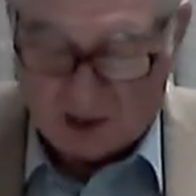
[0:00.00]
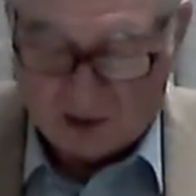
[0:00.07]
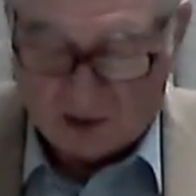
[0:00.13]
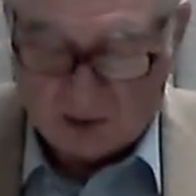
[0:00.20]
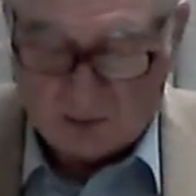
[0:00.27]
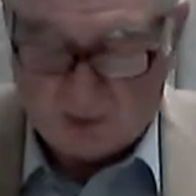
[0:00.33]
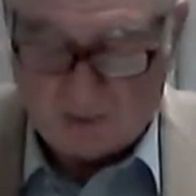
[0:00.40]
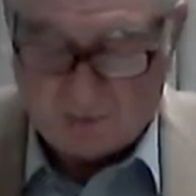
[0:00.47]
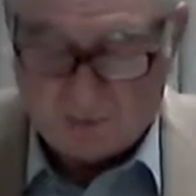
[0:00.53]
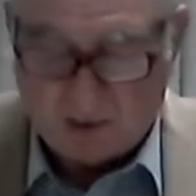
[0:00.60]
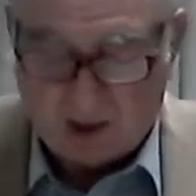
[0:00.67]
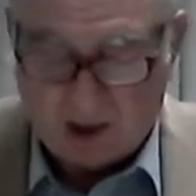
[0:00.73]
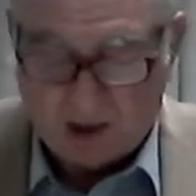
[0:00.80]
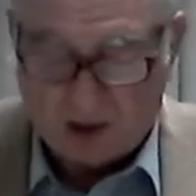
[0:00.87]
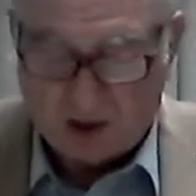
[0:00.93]
So my
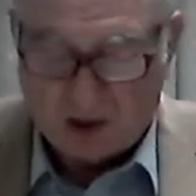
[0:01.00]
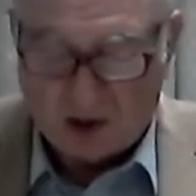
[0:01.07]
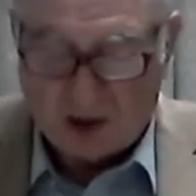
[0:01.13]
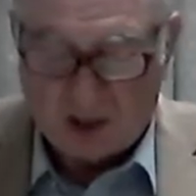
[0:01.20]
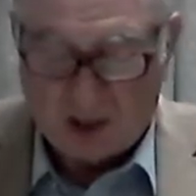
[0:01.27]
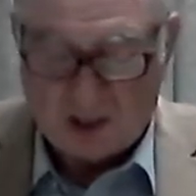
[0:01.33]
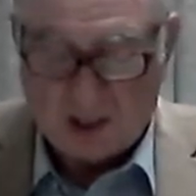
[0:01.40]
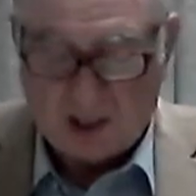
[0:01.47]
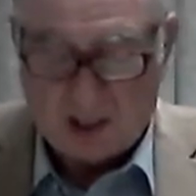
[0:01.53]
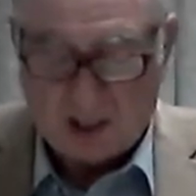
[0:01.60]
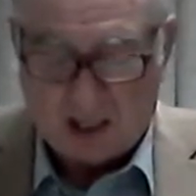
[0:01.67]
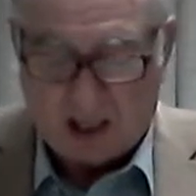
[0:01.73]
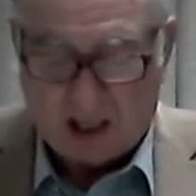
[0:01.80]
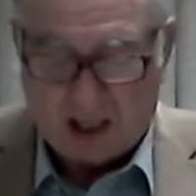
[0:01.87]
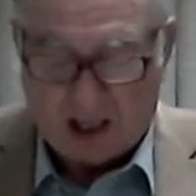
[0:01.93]
friends,
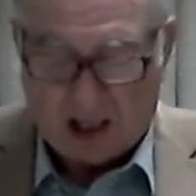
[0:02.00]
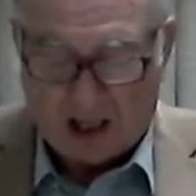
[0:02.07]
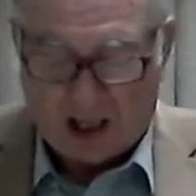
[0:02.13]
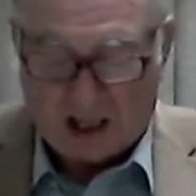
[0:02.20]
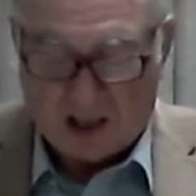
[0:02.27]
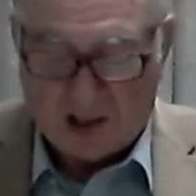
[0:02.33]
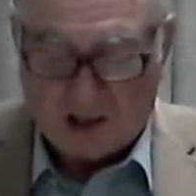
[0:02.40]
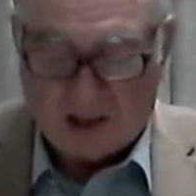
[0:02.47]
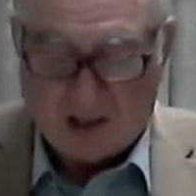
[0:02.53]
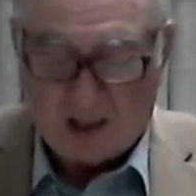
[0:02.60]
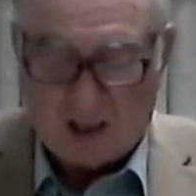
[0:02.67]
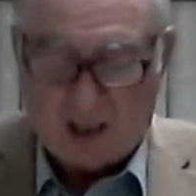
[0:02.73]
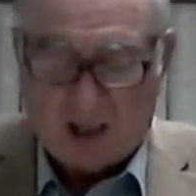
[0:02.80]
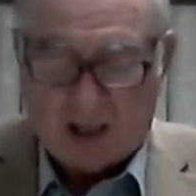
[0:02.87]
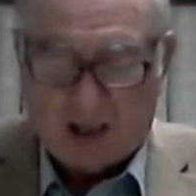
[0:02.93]
the
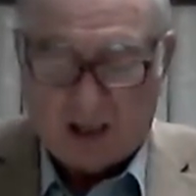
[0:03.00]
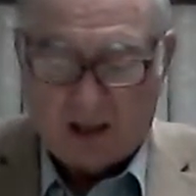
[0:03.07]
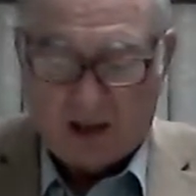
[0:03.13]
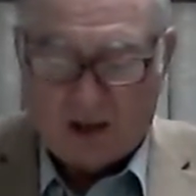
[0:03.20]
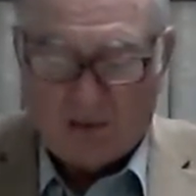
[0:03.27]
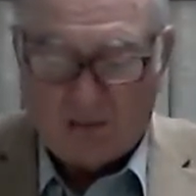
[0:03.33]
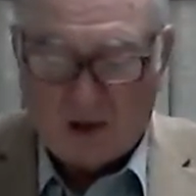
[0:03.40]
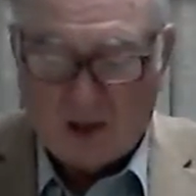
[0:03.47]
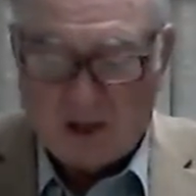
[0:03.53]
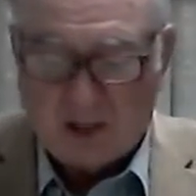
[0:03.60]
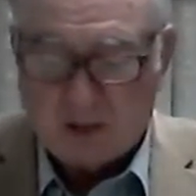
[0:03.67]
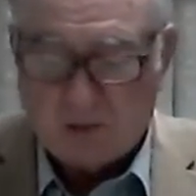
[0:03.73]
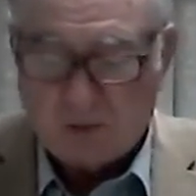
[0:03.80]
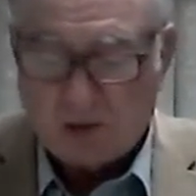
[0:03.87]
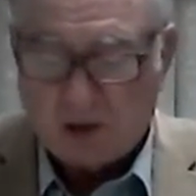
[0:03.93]
King of
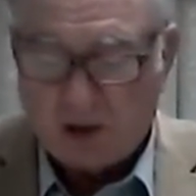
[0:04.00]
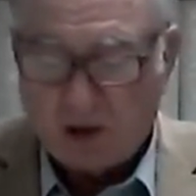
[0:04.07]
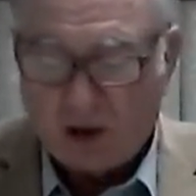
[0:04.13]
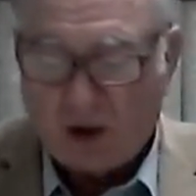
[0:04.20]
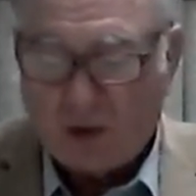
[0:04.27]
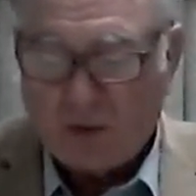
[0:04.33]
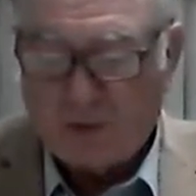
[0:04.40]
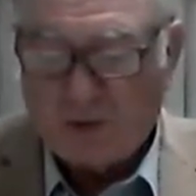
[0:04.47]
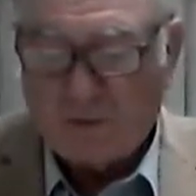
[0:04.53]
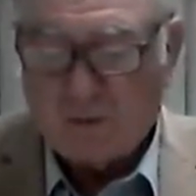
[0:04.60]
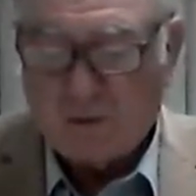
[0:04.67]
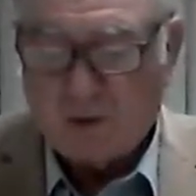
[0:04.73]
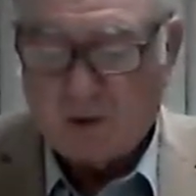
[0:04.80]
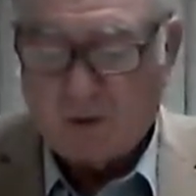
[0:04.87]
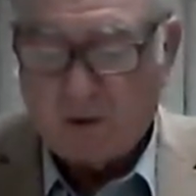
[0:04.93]
Kings will exalt over
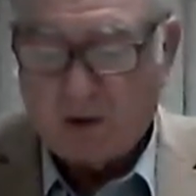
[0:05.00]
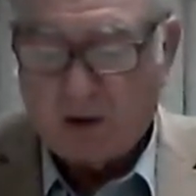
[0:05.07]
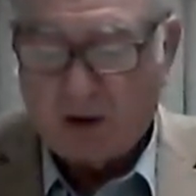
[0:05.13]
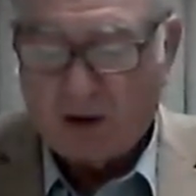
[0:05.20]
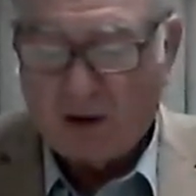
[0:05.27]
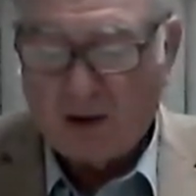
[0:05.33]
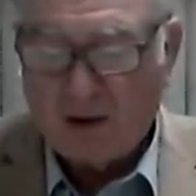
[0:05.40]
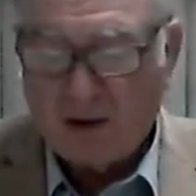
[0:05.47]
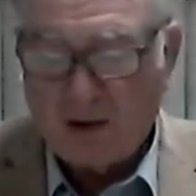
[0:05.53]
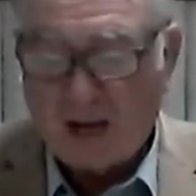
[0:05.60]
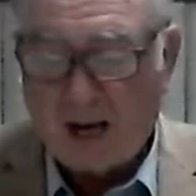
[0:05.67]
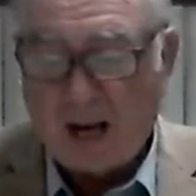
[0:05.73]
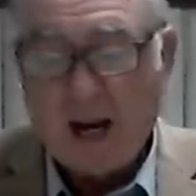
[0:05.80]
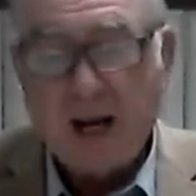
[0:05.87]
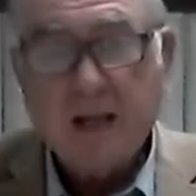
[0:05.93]
the great harlot
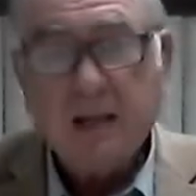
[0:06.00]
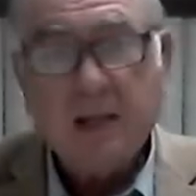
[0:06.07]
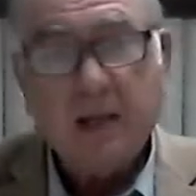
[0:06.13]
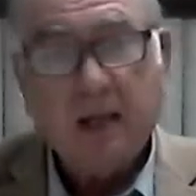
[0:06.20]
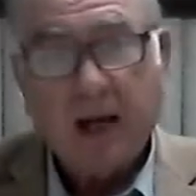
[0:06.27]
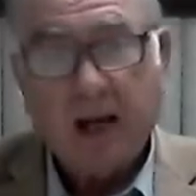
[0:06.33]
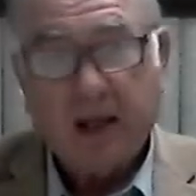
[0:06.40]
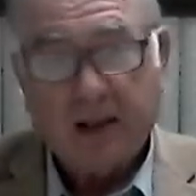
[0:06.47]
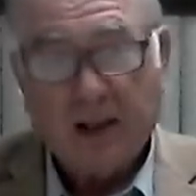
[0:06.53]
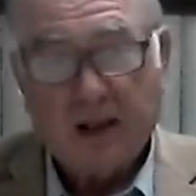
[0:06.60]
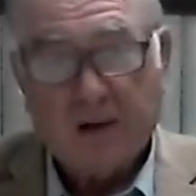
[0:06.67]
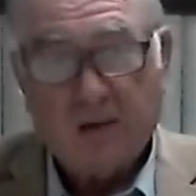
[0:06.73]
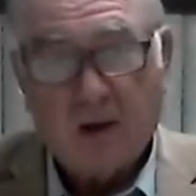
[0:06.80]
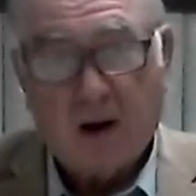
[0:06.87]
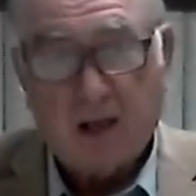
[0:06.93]
and the
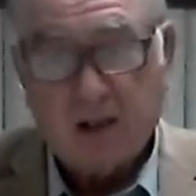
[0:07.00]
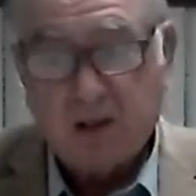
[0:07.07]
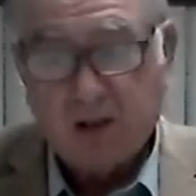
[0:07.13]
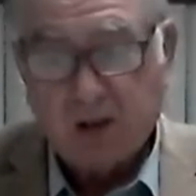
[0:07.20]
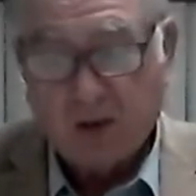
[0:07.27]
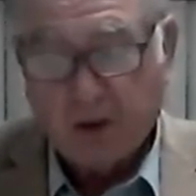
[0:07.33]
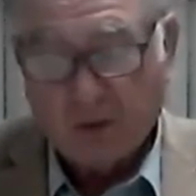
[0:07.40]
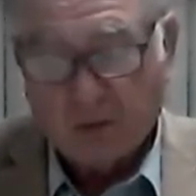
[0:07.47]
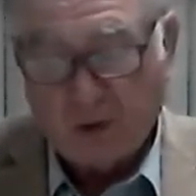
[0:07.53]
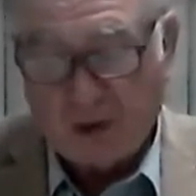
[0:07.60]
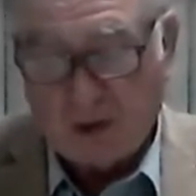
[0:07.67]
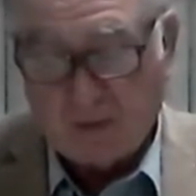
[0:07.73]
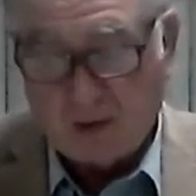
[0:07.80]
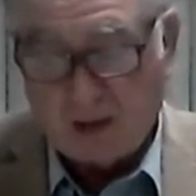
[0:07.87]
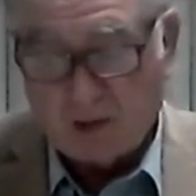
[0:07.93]
Antichrist. You can read
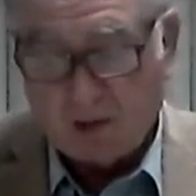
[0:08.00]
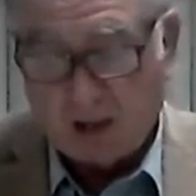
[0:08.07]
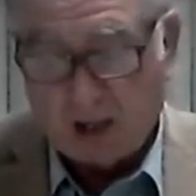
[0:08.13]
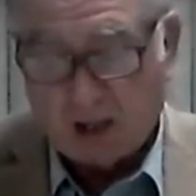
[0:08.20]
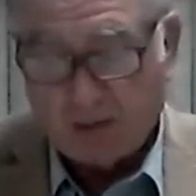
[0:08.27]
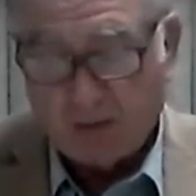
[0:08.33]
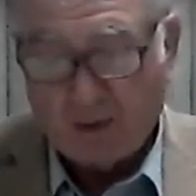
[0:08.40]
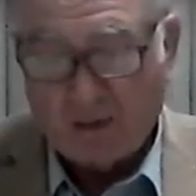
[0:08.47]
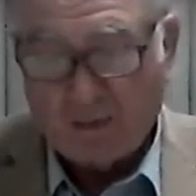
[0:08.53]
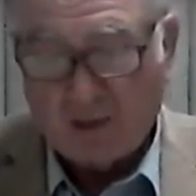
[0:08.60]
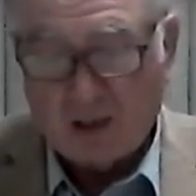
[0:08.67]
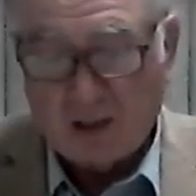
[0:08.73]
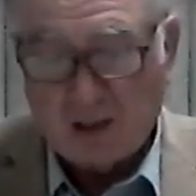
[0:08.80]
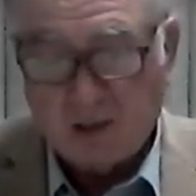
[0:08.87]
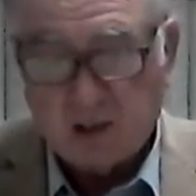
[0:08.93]
about that in
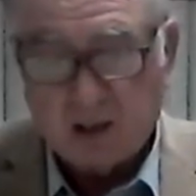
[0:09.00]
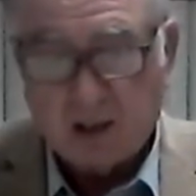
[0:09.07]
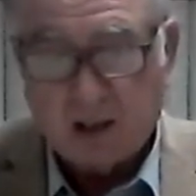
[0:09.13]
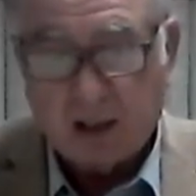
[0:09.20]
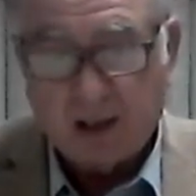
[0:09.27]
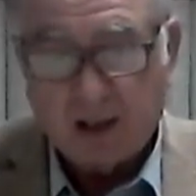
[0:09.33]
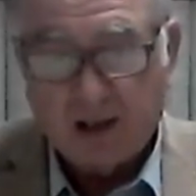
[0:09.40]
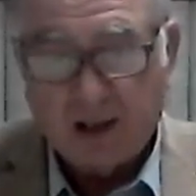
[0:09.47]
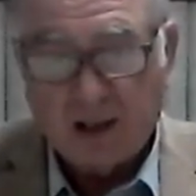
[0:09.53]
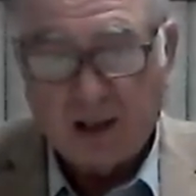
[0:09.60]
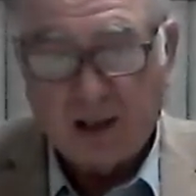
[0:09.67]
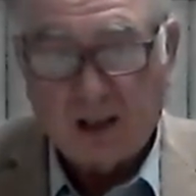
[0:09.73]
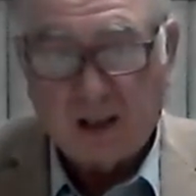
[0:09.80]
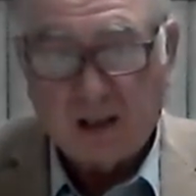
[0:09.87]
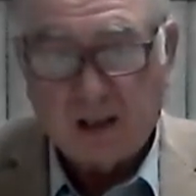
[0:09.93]
Revelation
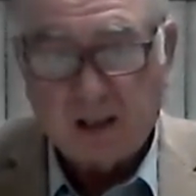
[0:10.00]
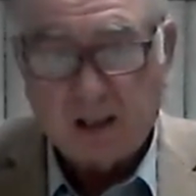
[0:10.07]
19.